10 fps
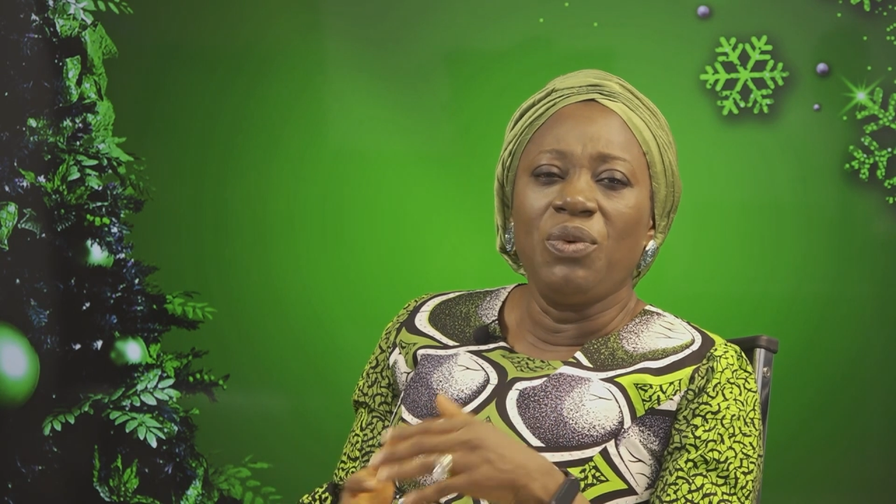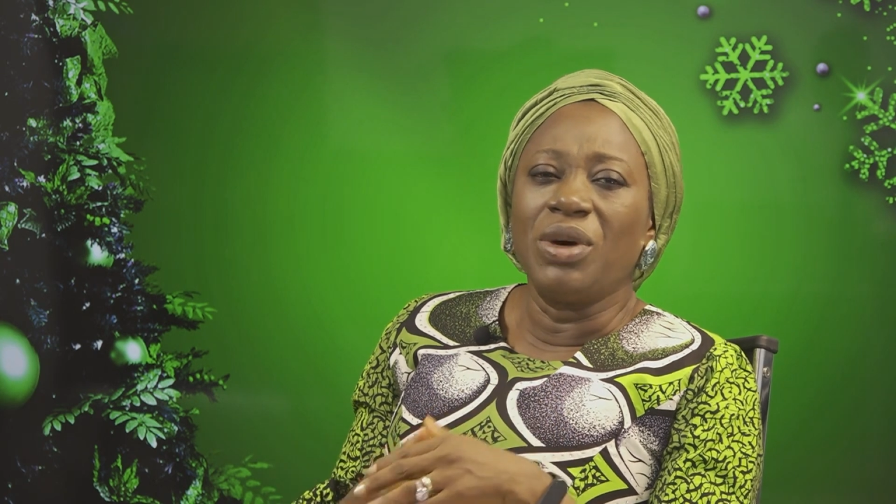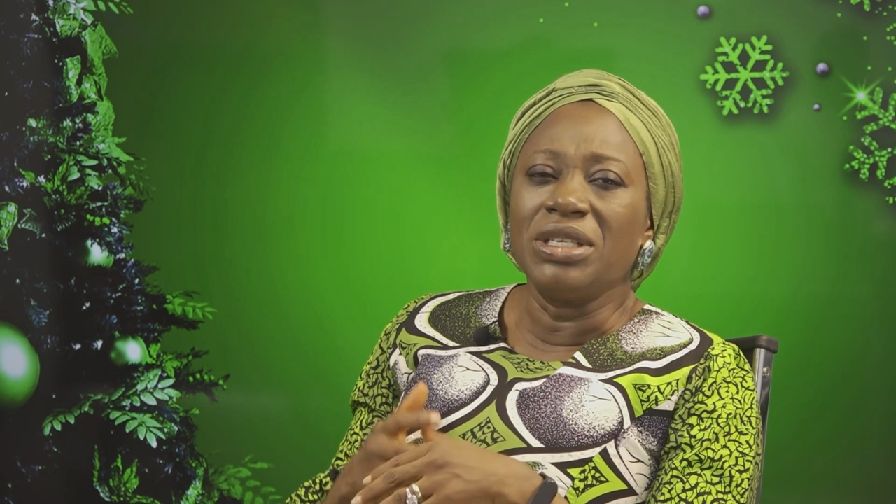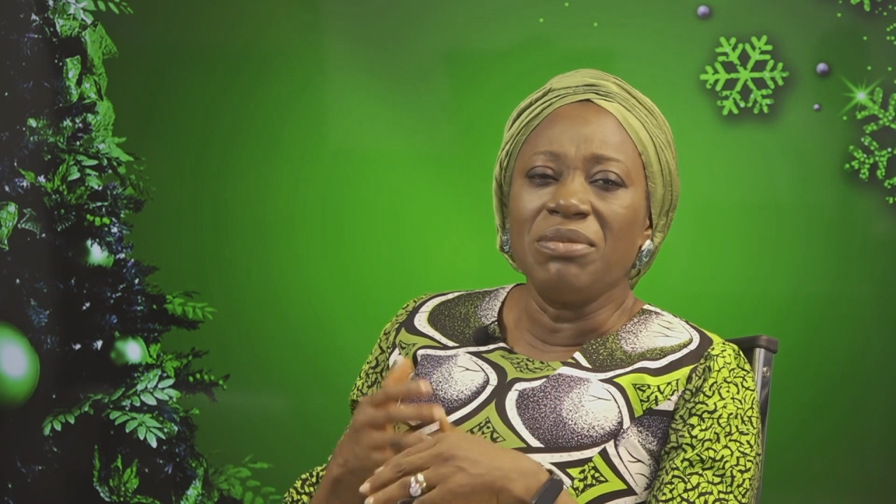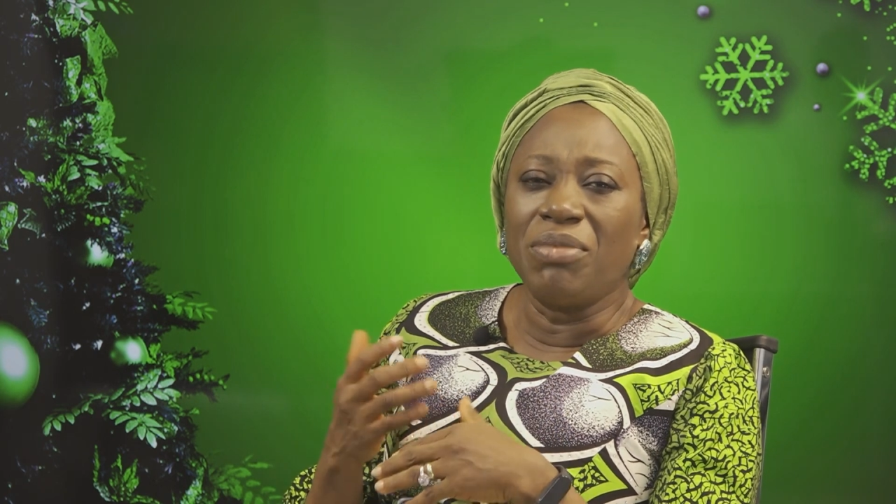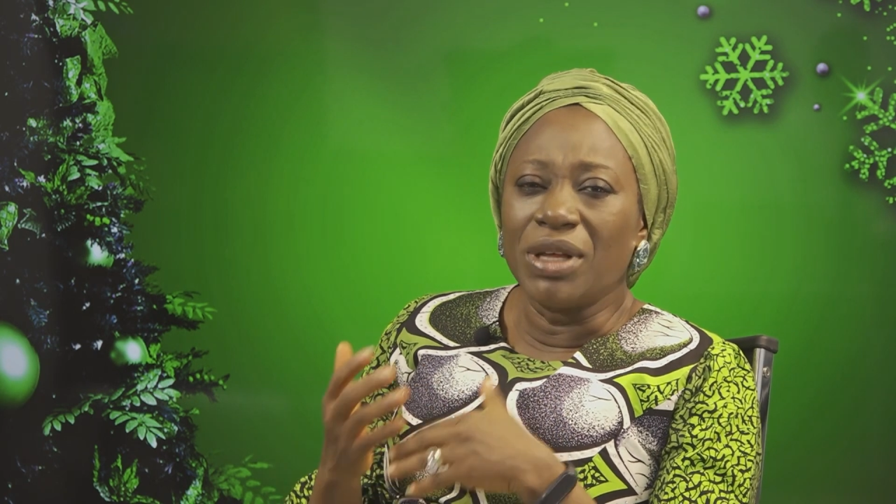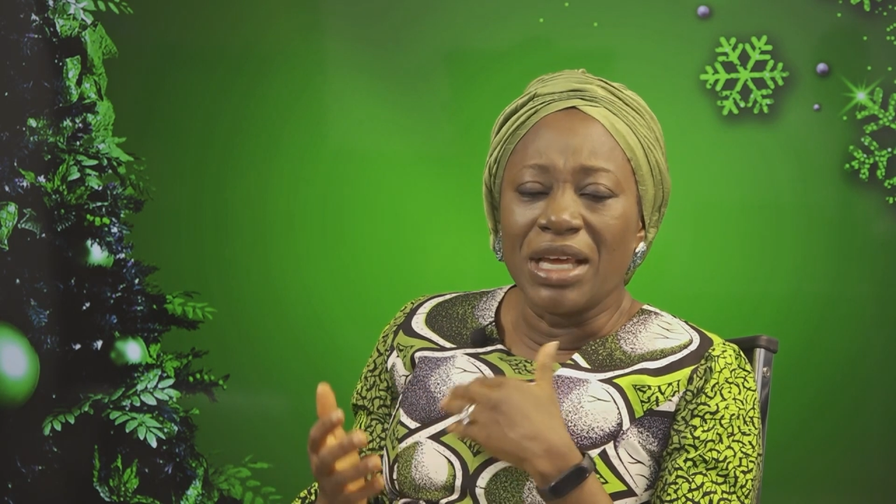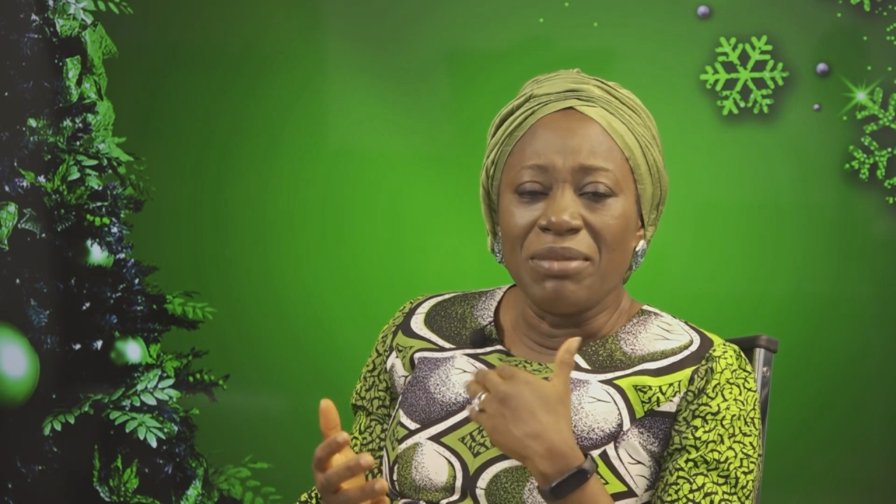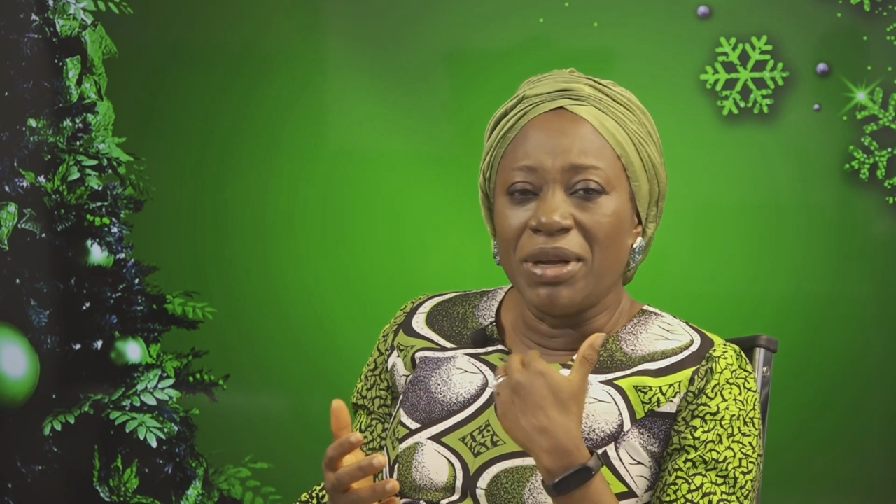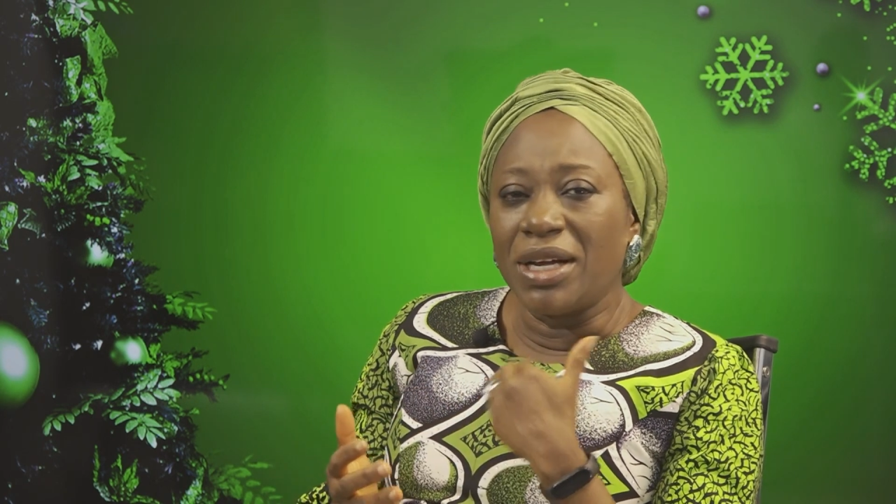wasn't
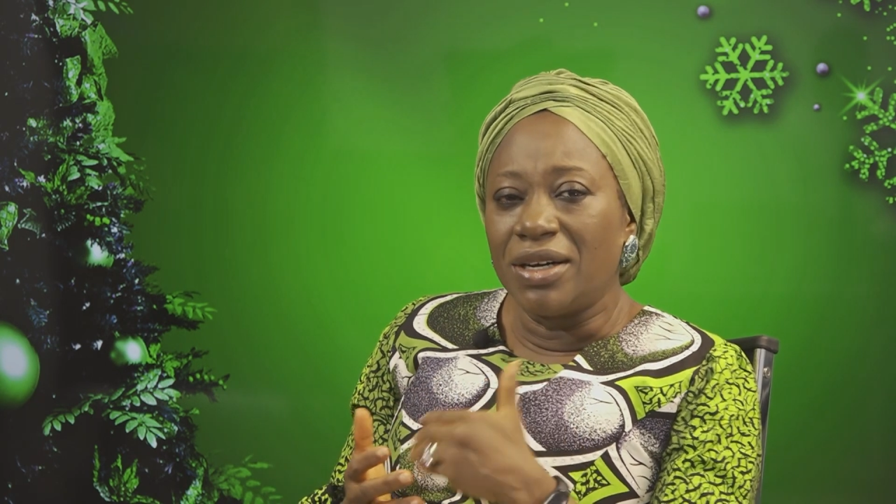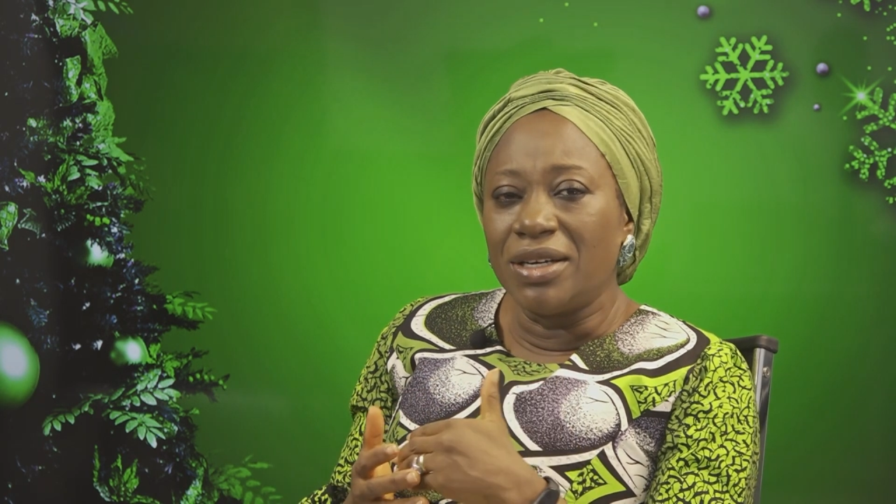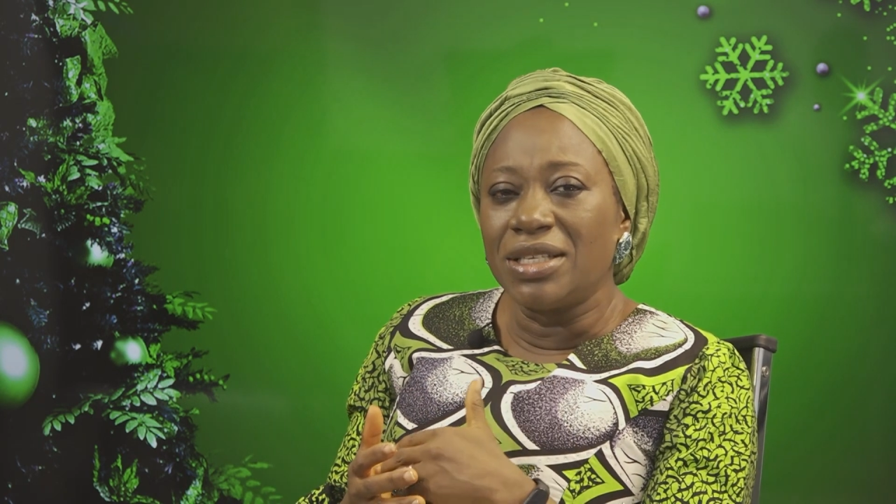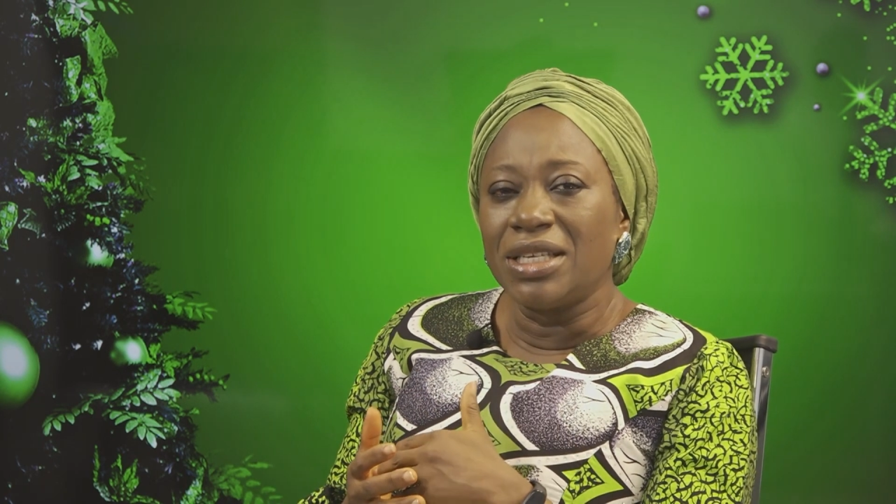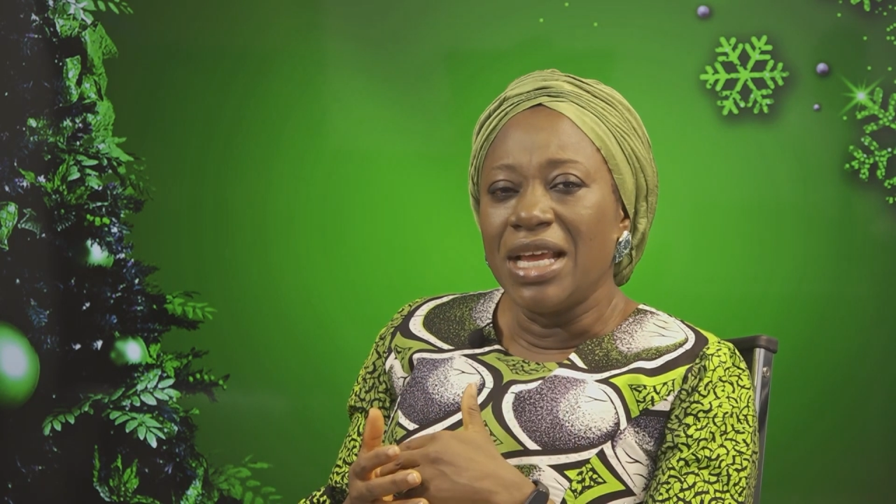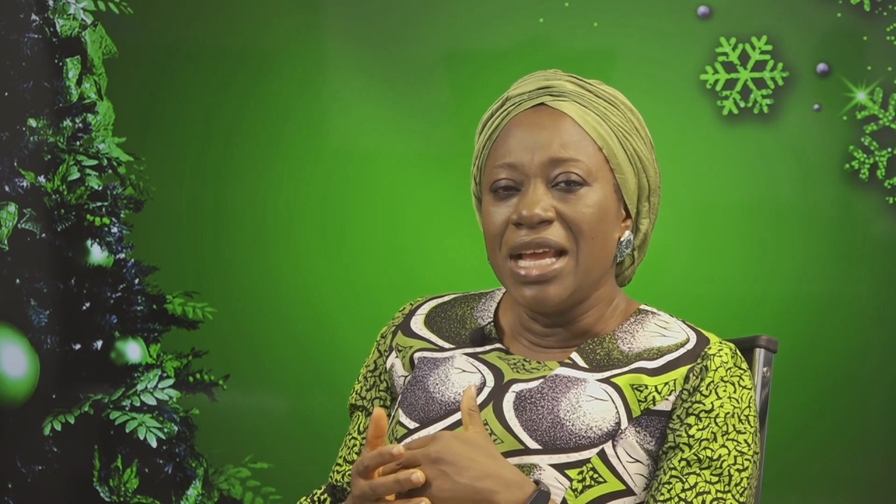bothered because